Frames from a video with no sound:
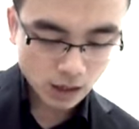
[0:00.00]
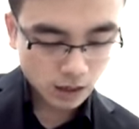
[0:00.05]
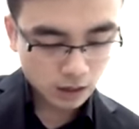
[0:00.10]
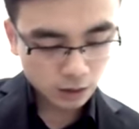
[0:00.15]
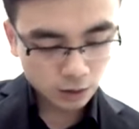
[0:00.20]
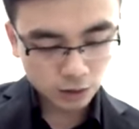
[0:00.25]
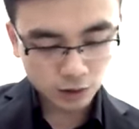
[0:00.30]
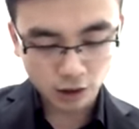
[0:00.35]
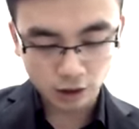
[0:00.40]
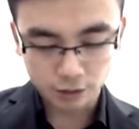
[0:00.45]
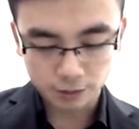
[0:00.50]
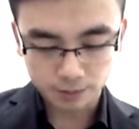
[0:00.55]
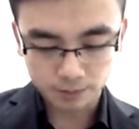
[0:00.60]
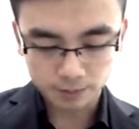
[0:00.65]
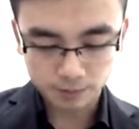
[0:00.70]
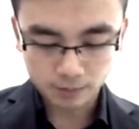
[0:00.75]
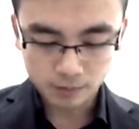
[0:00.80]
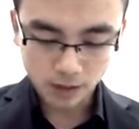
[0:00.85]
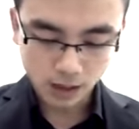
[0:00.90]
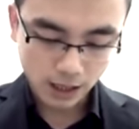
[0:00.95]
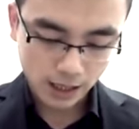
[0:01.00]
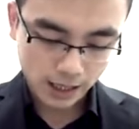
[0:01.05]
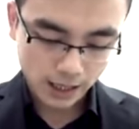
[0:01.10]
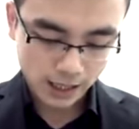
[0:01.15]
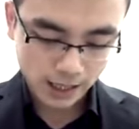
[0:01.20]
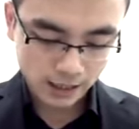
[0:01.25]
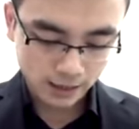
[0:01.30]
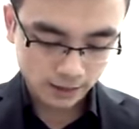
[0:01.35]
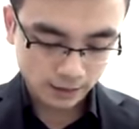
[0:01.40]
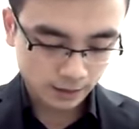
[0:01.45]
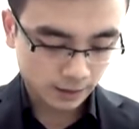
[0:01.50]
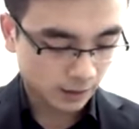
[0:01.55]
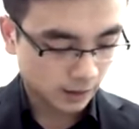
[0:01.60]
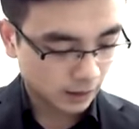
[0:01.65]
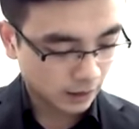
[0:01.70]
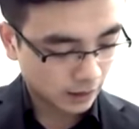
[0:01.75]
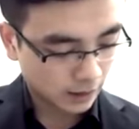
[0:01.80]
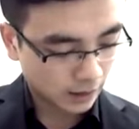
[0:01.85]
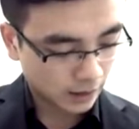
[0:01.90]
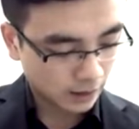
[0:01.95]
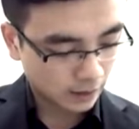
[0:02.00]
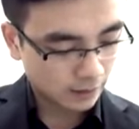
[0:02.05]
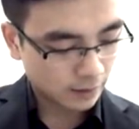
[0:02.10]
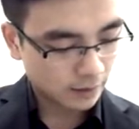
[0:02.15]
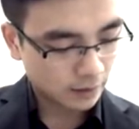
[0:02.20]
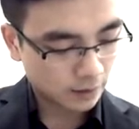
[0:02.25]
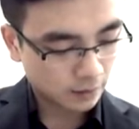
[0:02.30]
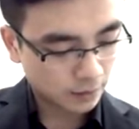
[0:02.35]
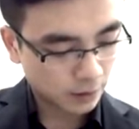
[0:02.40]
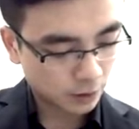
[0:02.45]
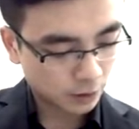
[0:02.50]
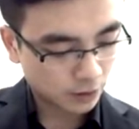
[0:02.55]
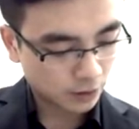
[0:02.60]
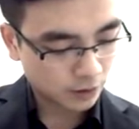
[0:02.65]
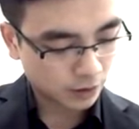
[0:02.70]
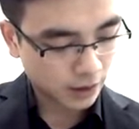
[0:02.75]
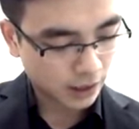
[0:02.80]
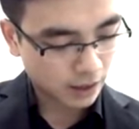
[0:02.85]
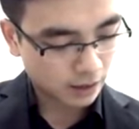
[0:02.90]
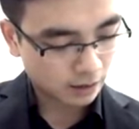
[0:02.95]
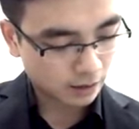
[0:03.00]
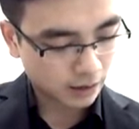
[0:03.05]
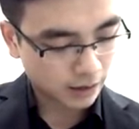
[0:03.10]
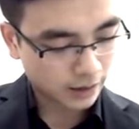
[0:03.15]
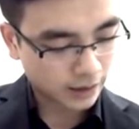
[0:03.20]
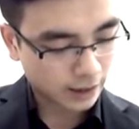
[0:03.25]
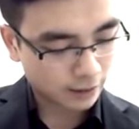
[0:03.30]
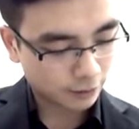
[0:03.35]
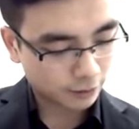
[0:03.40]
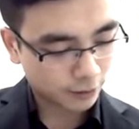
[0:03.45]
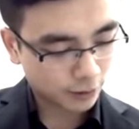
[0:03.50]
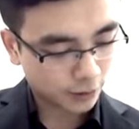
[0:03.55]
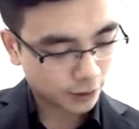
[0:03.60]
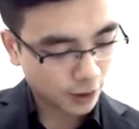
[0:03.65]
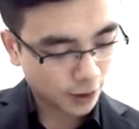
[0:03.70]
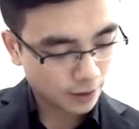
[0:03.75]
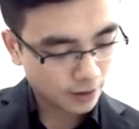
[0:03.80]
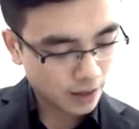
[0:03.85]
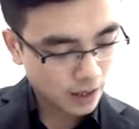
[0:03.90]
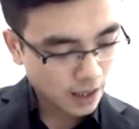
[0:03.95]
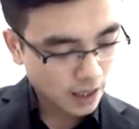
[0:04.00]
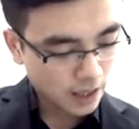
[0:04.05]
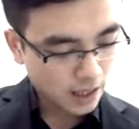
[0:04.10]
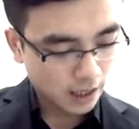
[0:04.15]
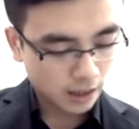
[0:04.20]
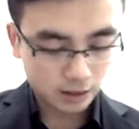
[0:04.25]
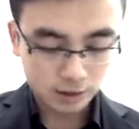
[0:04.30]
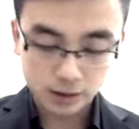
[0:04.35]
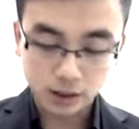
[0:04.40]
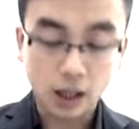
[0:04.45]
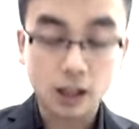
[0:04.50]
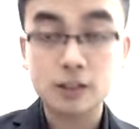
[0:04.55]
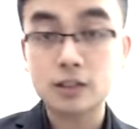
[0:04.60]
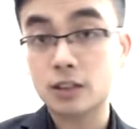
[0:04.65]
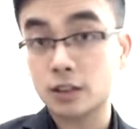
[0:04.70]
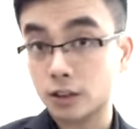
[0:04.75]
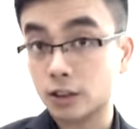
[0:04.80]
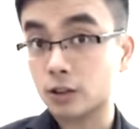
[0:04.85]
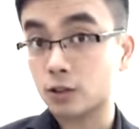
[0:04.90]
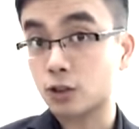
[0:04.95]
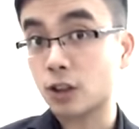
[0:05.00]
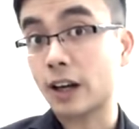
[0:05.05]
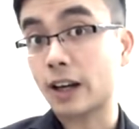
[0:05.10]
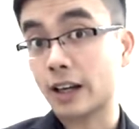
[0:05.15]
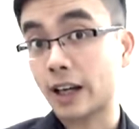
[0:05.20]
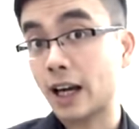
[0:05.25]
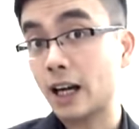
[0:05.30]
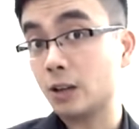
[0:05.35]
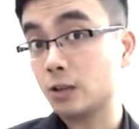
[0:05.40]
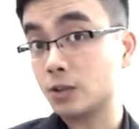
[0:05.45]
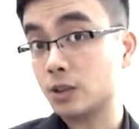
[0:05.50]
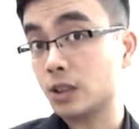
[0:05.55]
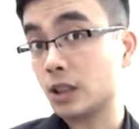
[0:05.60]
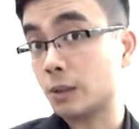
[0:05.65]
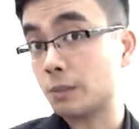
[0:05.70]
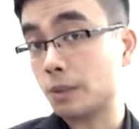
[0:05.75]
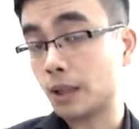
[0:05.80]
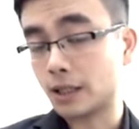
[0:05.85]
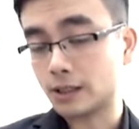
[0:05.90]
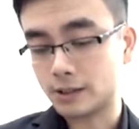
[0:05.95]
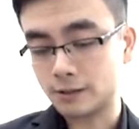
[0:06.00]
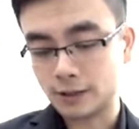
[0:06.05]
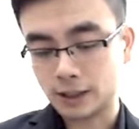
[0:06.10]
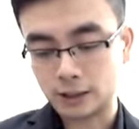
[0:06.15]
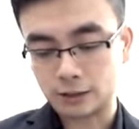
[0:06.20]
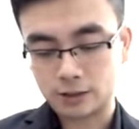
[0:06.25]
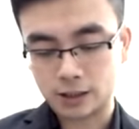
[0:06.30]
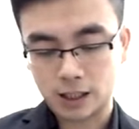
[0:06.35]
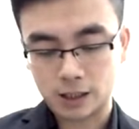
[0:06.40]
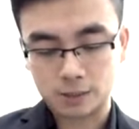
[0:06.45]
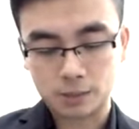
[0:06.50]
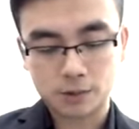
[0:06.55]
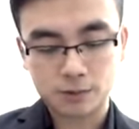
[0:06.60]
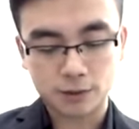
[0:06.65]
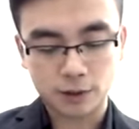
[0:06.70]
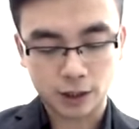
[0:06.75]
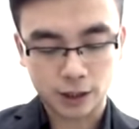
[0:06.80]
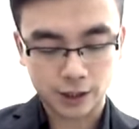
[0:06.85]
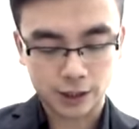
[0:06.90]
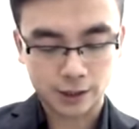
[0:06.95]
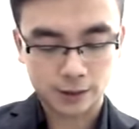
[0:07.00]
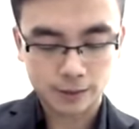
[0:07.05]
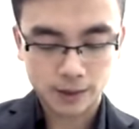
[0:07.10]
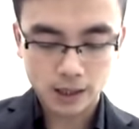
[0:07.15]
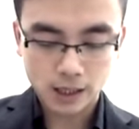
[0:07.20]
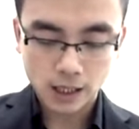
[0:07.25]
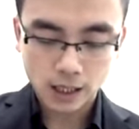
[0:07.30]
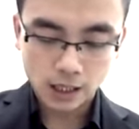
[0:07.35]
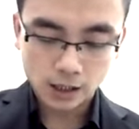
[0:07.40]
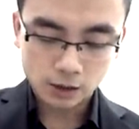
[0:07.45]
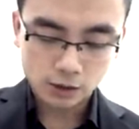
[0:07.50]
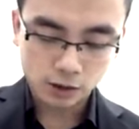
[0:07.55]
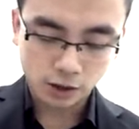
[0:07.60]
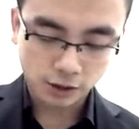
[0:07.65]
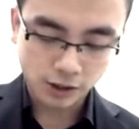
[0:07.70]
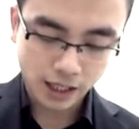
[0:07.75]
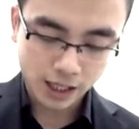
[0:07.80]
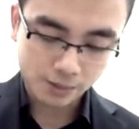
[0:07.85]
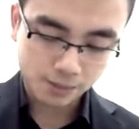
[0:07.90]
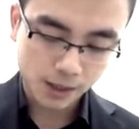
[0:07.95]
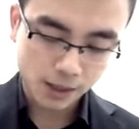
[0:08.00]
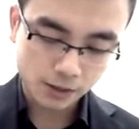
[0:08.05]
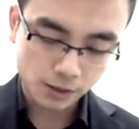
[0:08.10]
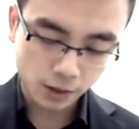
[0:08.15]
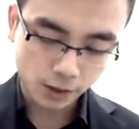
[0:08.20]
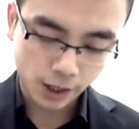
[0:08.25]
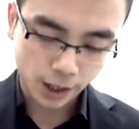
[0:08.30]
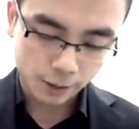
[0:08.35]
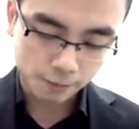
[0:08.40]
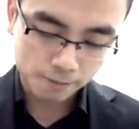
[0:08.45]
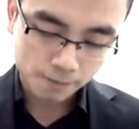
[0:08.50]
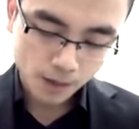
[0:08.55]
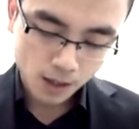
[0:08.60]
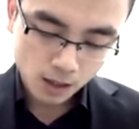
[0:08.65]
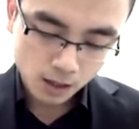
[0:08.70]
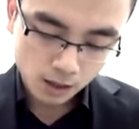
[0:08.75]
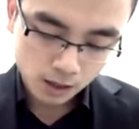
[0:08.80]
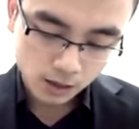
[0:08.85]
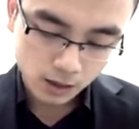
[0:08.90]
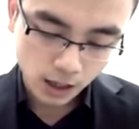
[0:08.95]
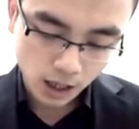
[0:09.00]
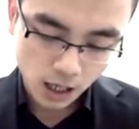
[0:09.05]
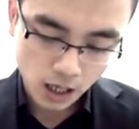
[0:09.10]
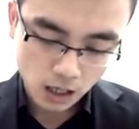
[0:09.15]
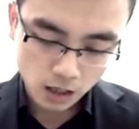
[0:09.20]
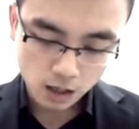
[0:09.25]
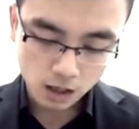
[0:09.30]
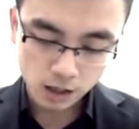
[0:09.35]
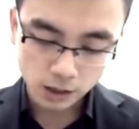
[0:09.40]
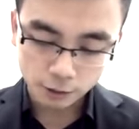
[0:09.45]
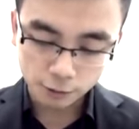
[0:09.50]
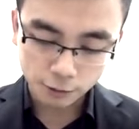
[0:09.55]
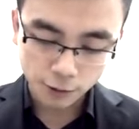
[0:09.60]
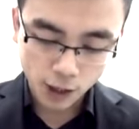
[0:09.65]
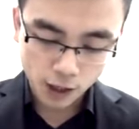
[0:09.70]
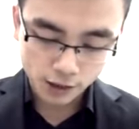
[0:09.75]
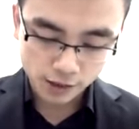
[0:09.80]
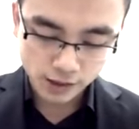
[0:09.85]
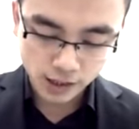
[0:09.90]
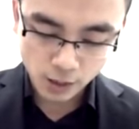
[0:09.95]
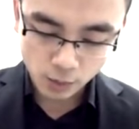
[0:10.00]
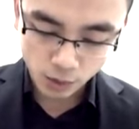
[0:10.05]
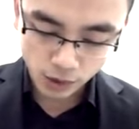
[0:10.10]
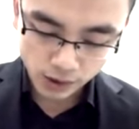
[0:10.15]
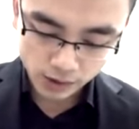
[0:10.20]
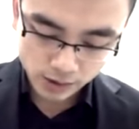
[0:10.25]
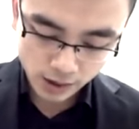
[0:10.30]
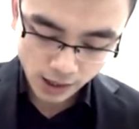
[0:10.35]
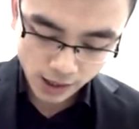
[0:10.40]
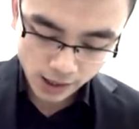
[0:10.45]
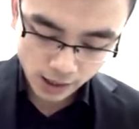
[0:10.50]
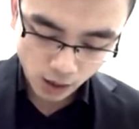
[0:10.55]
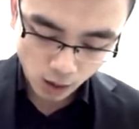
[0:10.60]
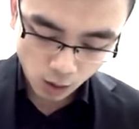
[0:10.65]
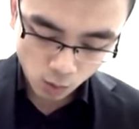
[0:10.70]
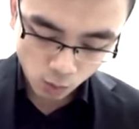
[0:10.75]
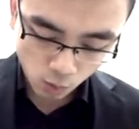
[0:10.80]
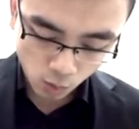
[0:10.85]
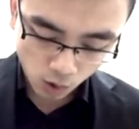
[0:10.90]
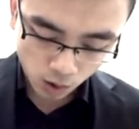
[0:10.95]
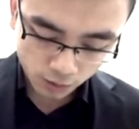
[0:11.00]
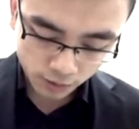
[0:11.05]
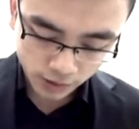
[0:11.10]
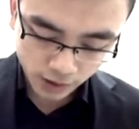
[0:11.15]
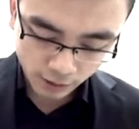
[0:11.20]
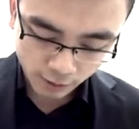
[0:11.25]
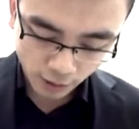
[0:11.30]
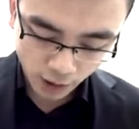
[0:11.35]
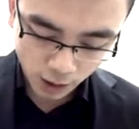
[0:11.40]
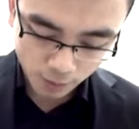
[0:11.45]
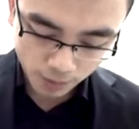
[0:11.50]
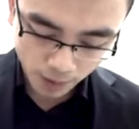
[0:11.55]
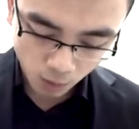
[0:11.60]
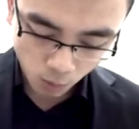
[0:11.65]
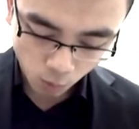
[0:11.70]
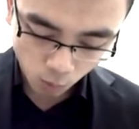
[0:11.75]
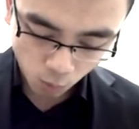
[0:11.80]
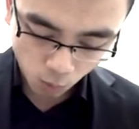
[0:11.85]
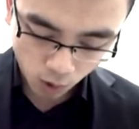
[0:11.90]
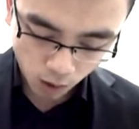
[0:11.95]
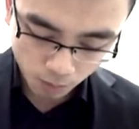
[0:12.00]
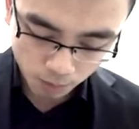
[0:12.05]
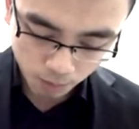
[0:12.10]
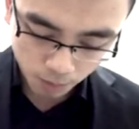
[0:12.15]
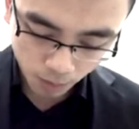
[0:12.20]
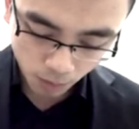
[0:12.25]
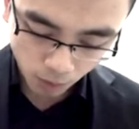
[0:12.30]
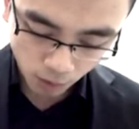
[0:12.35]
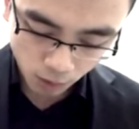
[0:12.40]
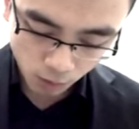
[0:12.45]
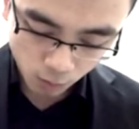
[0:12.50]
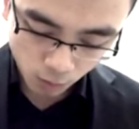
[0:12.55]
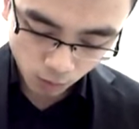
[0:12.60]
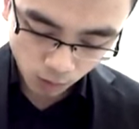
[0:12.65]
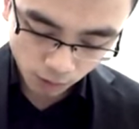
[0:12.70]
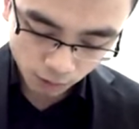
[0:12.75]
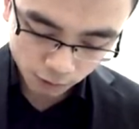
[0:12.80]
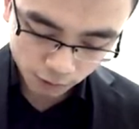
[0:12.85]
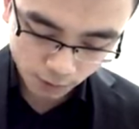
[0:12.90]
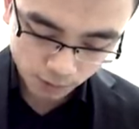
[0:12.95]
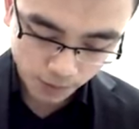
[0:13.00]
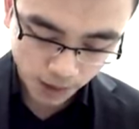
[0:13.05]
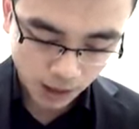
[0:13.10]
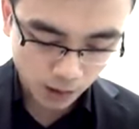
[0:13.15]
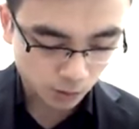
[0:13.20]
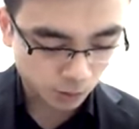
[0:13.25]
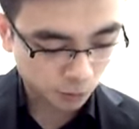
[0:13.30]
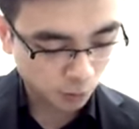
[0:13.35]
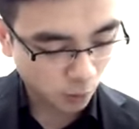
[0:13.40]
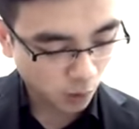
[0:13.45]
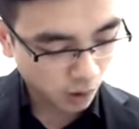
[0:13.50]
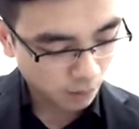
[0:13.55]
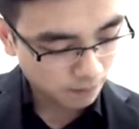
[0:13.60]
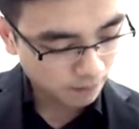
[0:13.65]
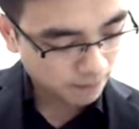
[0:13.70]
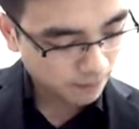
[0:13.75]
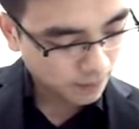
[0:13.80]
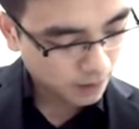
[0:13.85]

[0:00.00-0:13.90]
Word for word: So in the, let me just calculate that for you, and so you can check out the present value table if you like. So that means, okay, the in the first year we take one divided by one point one for power of one.